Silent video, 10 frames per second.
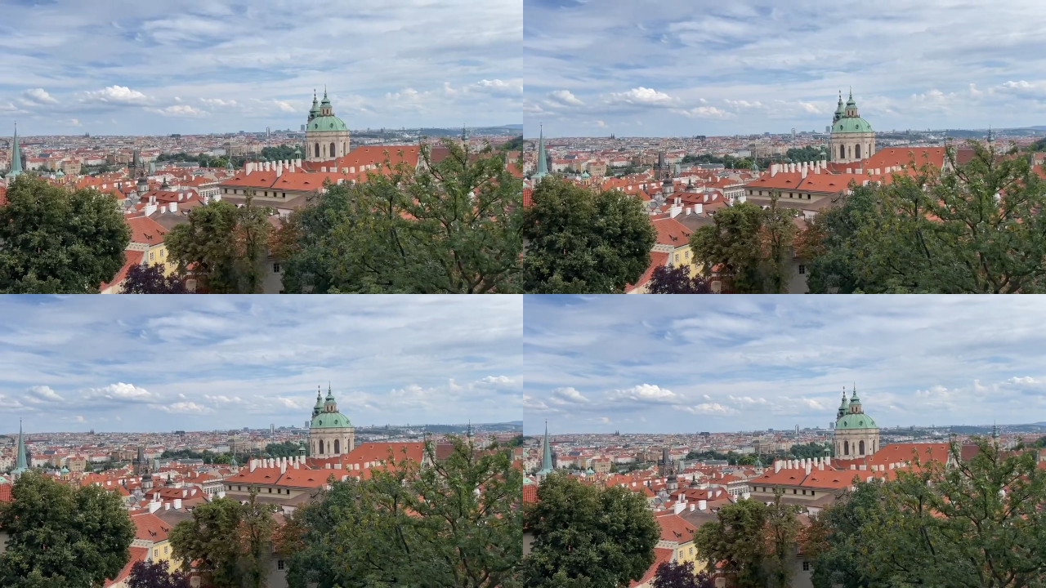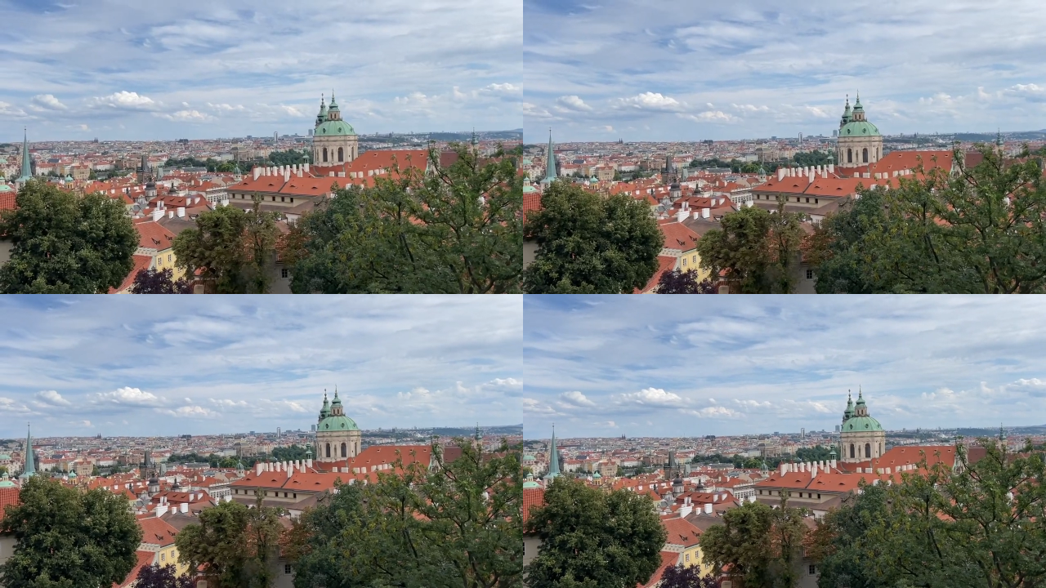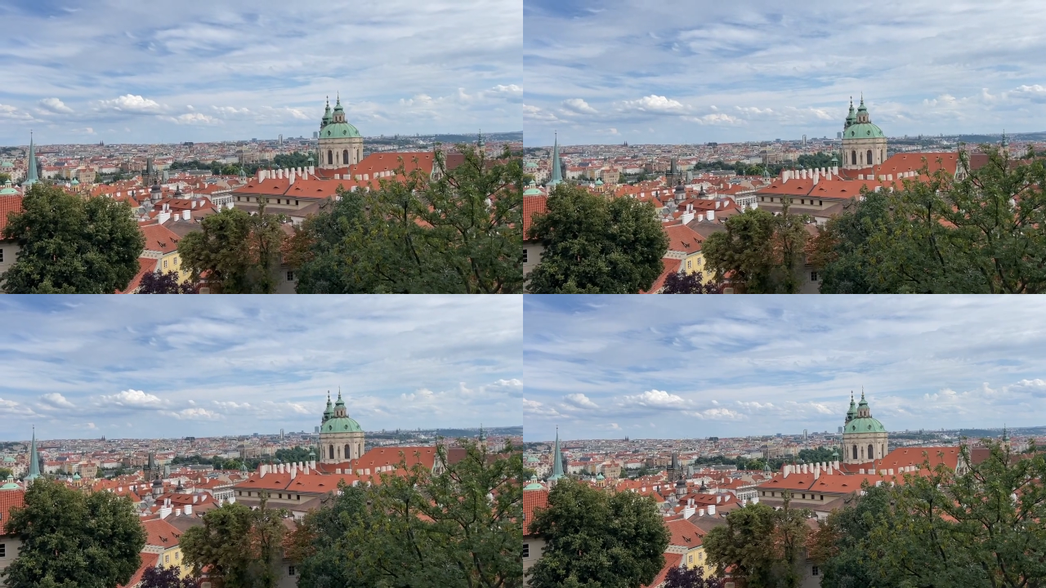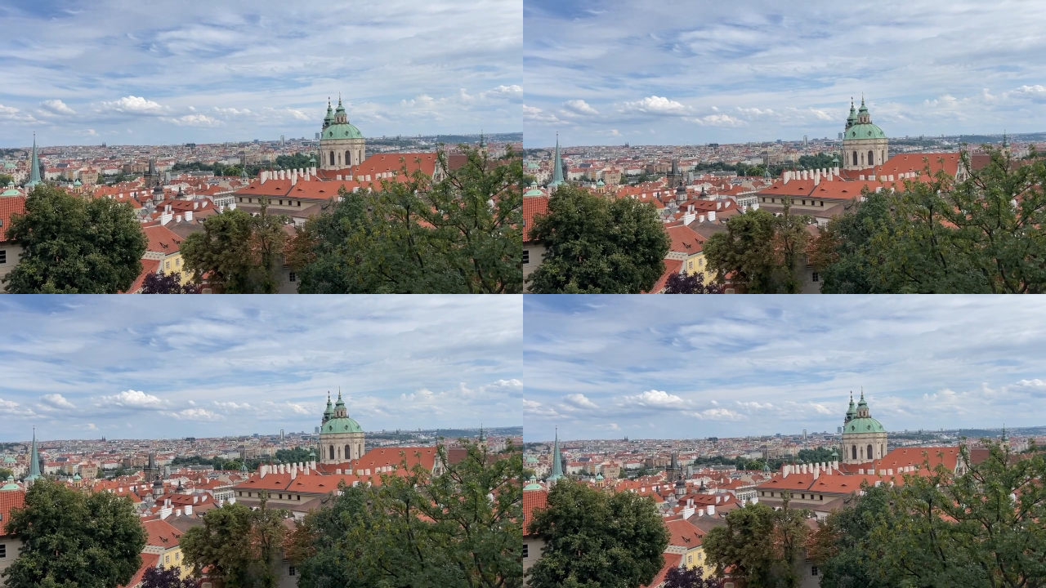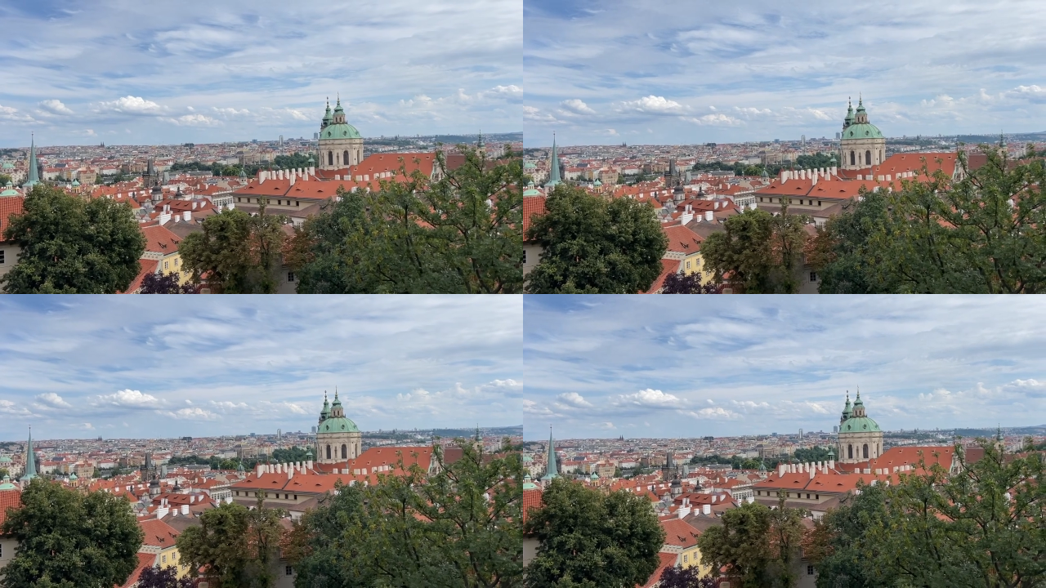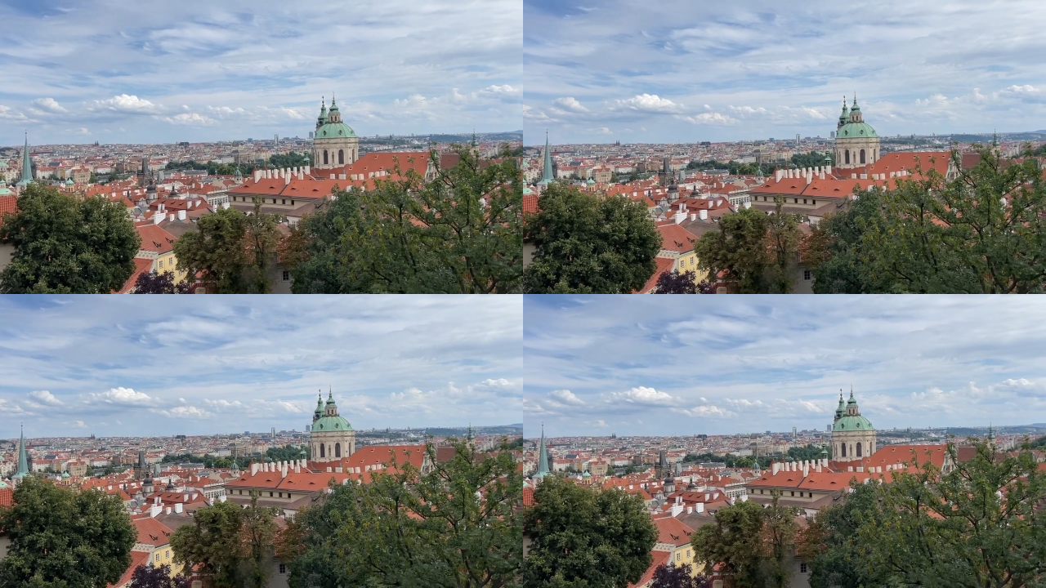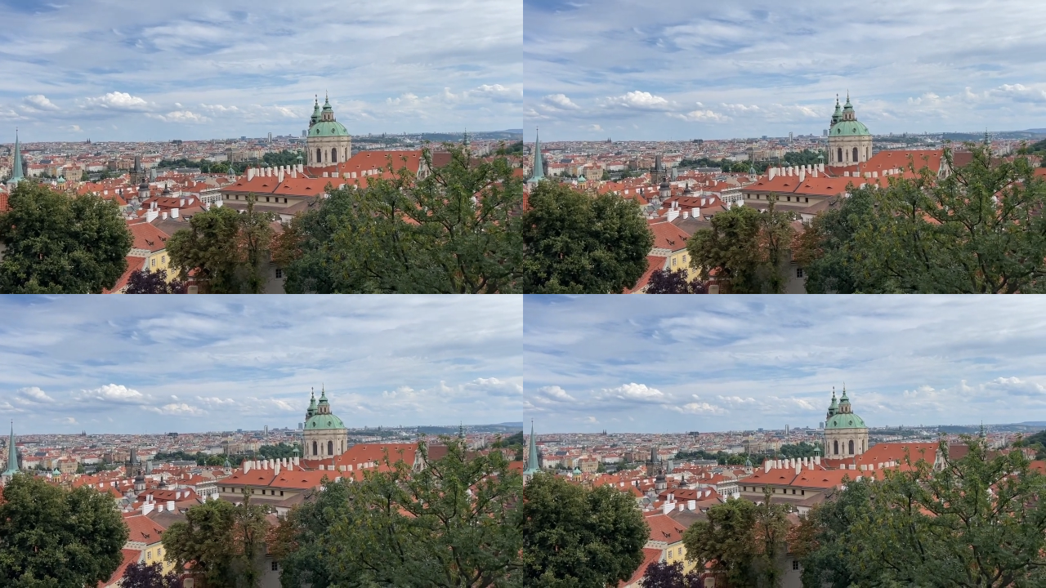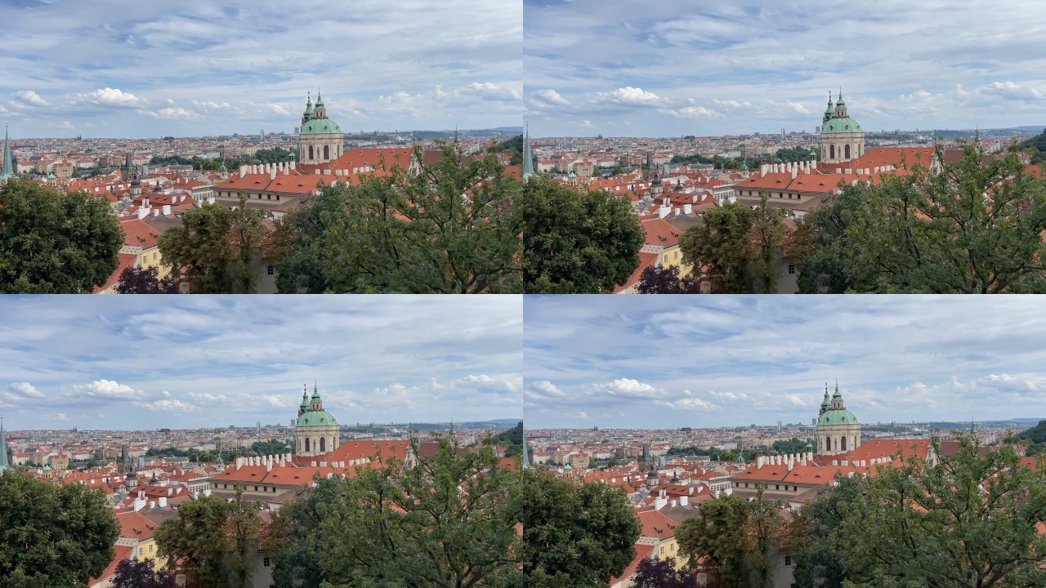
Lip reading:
No face is visible, so there are no lips to read.